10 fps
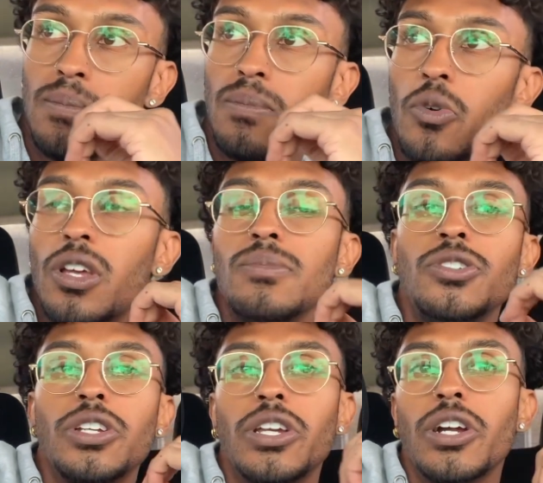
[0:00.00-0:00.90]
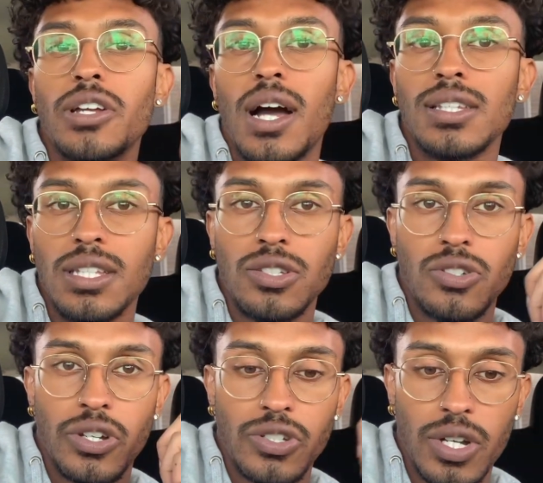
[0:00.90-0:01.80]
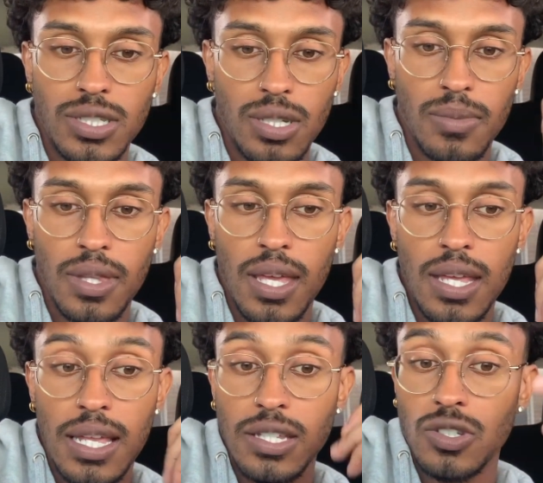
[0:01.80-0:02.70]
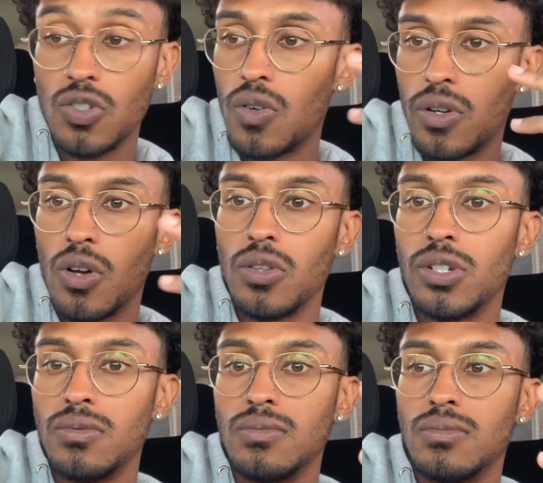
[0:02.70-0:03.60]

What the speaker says: When it comes to your curiosities and your interests and just growing older,